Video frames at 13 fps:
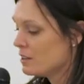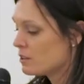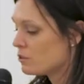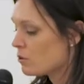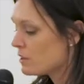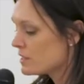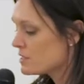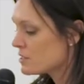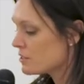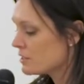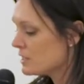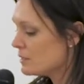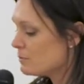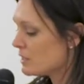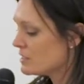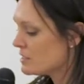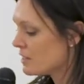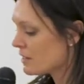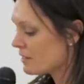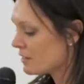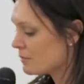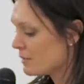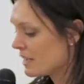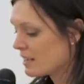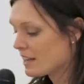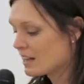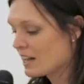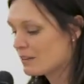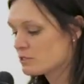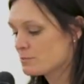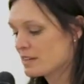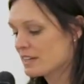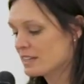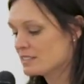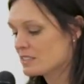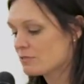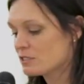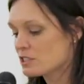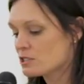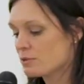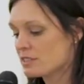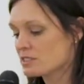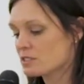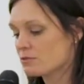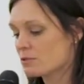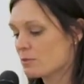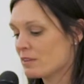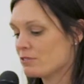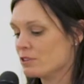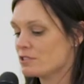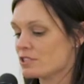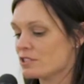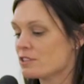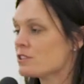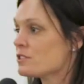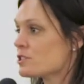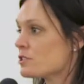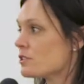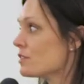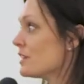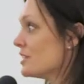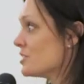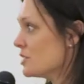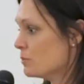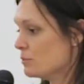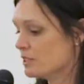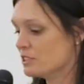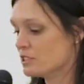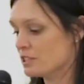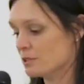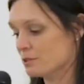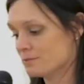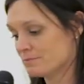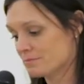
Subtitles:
Laura is 13 months younger than me, and I was making different choices for my future. Surely she would too.